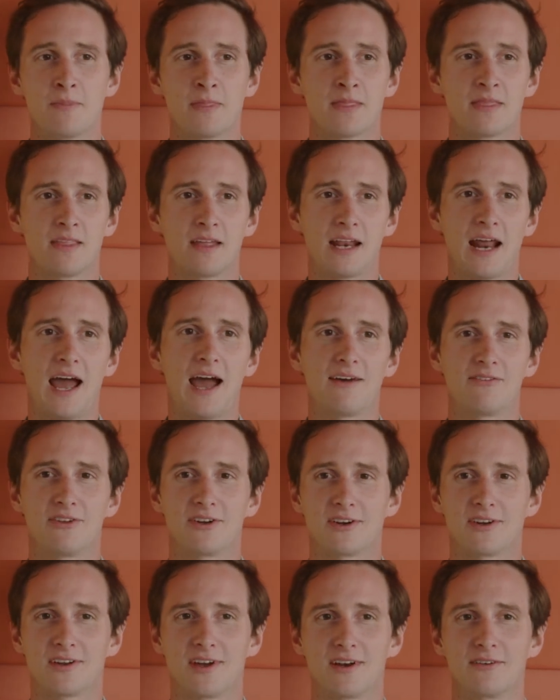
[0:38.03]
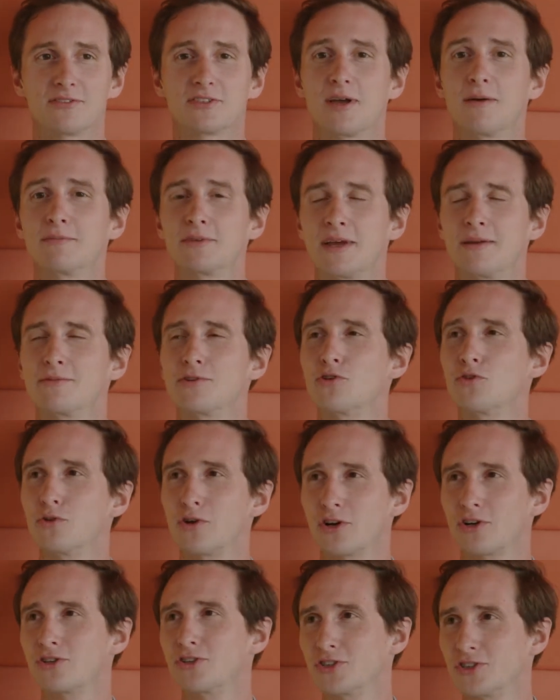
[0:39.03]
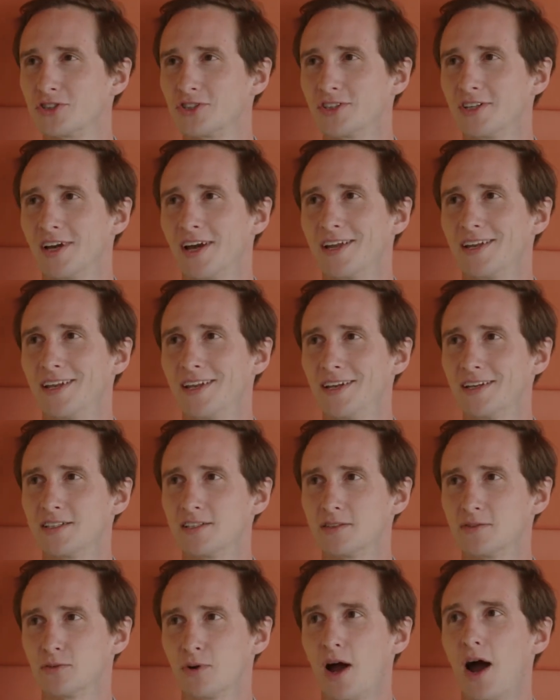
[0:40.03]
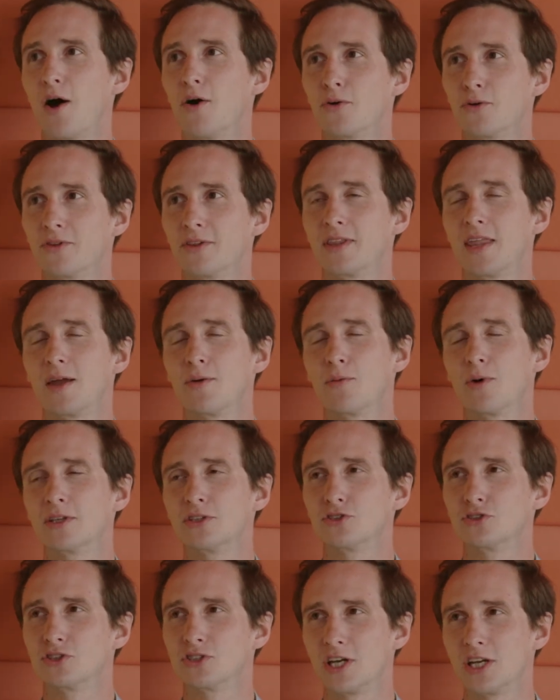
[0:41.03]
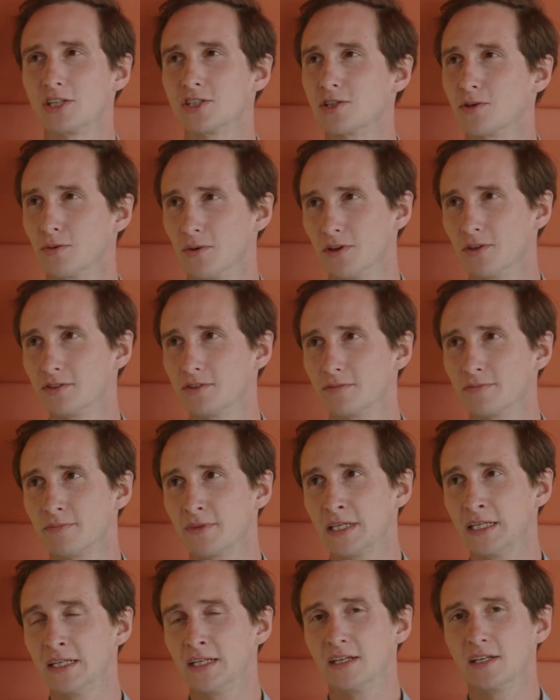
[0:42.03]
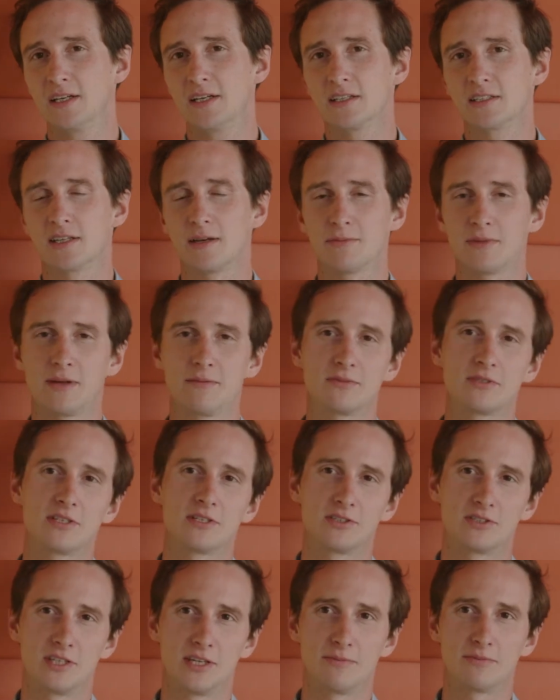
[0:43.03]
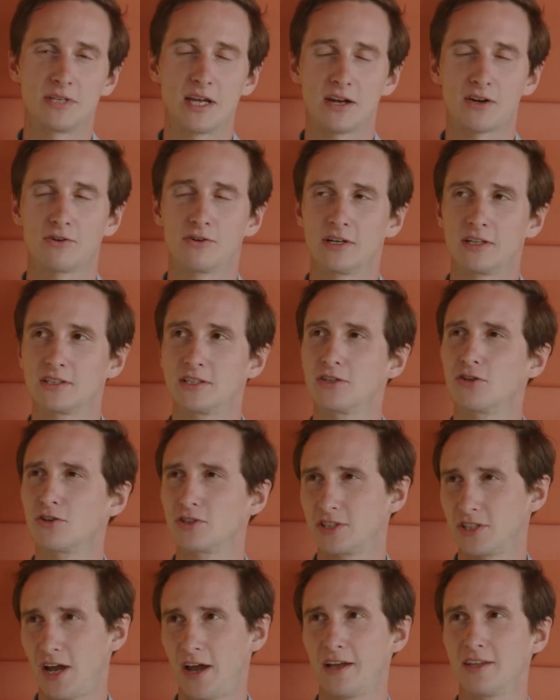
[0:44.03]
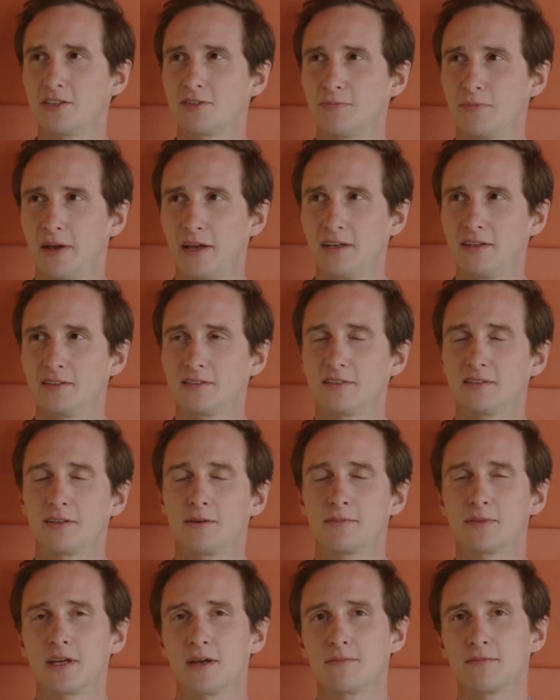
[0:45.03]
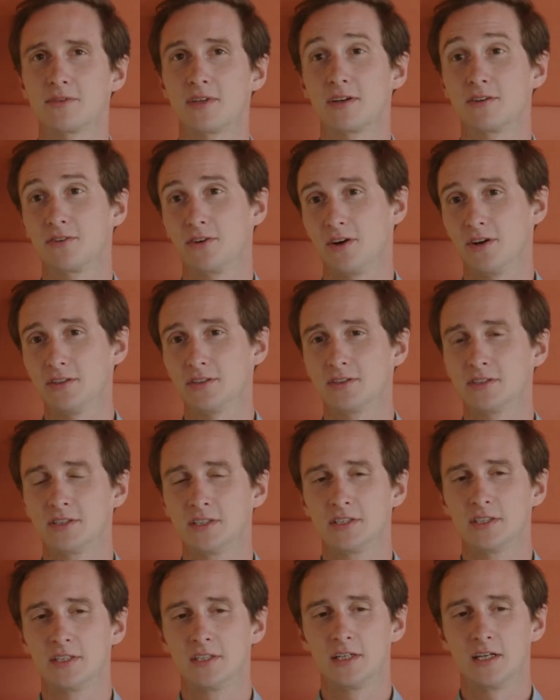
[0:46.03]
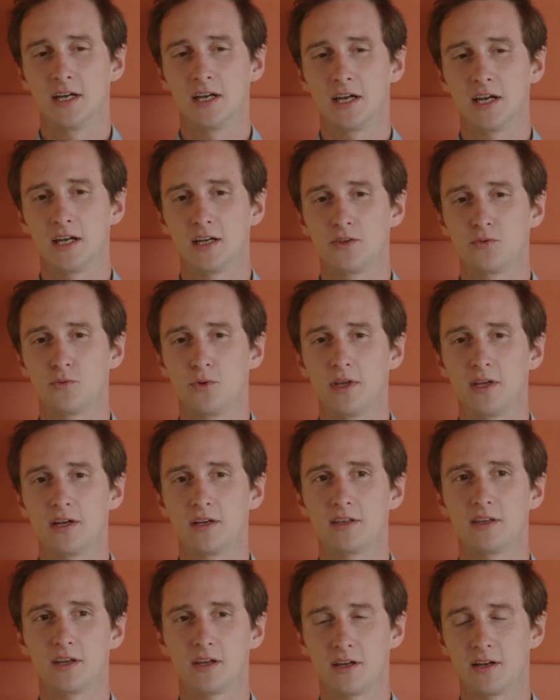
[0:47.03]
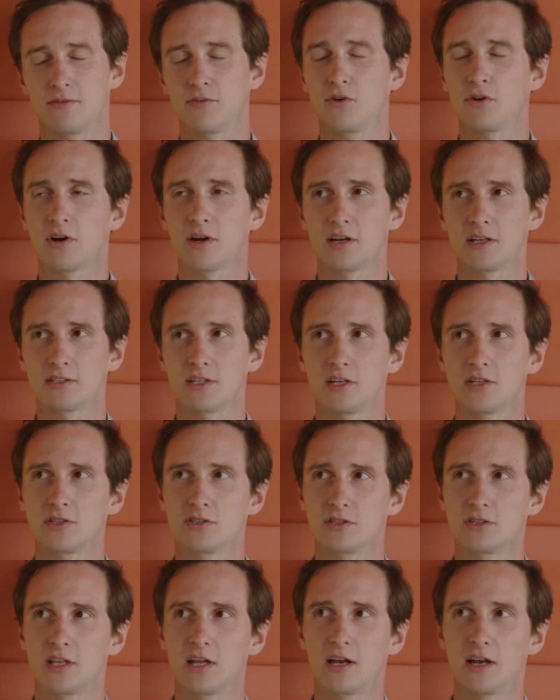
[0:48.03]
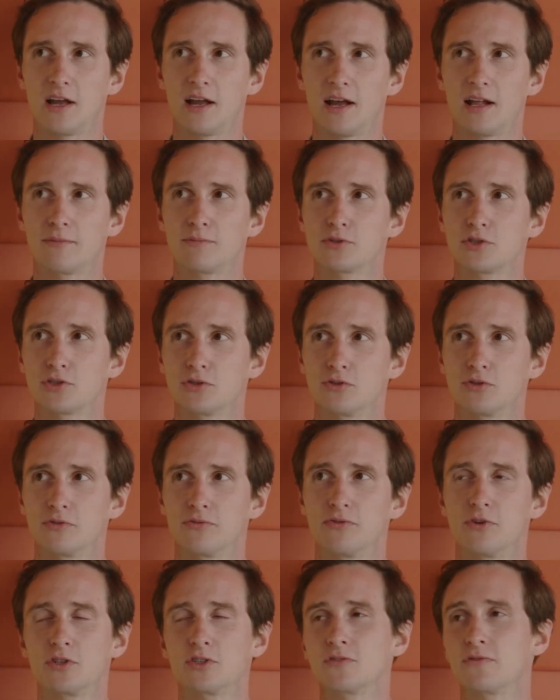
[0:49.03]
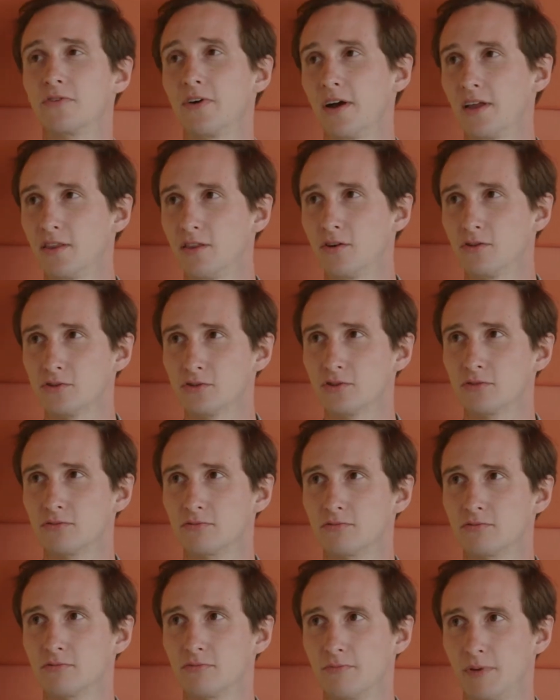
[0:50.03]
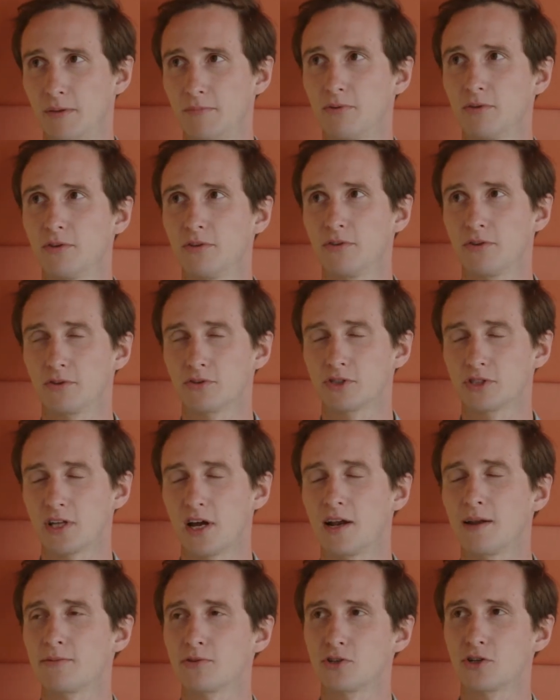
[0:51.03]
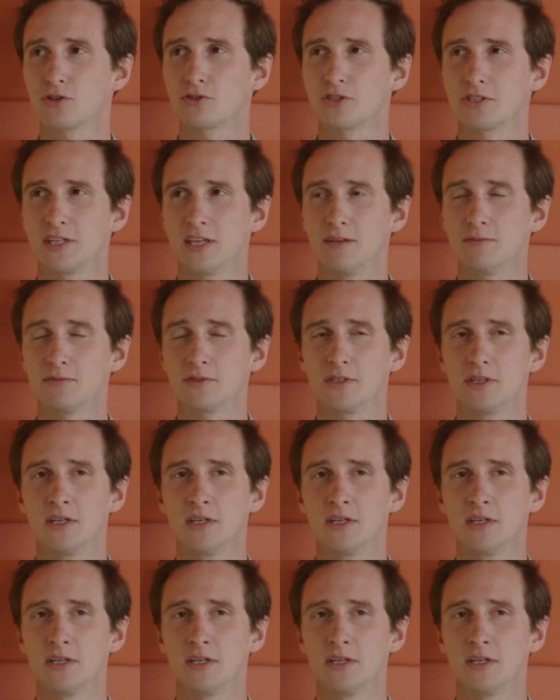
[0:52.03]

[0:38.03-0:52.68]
that have their kind of sometimes ludicrous ideas how they want to change the world. Yes. Sometimes they're deep tech oriented or science based, sometimes they're not. And we are the kind of organization that helps to first find those people, those startups, those teams,